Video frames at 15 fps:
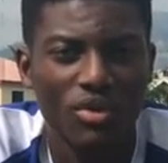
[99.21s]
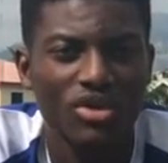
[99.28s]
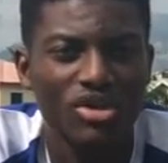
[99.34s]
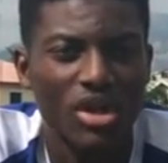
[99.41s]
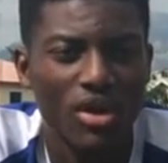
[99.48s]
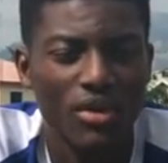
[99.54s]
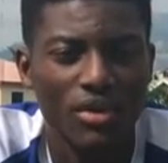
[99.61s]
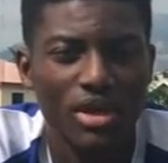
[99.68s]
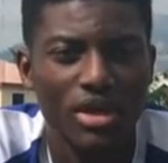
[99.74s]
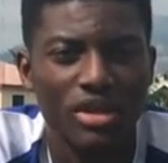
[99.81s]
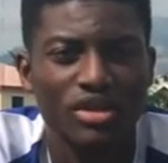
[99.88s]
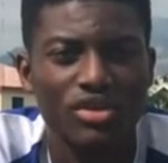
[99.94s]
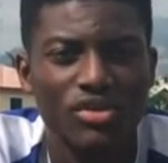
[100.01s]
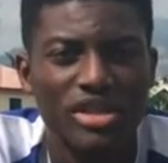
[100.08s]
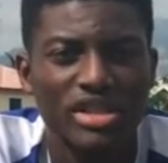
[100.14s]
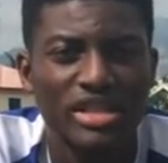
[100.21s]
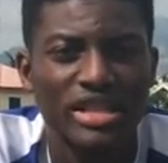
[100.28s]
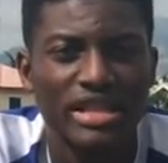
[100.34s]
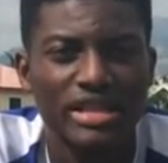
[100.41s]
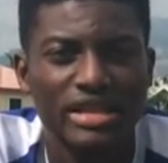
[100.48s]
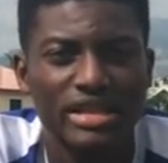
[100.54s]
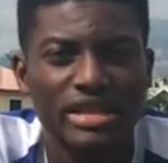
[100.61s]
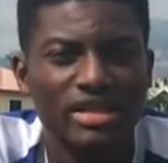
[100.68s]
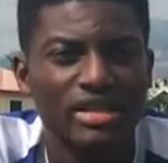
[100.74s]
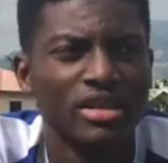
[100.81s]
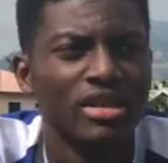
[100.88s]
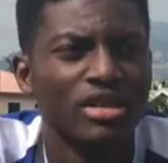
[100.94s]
Chawia in 2018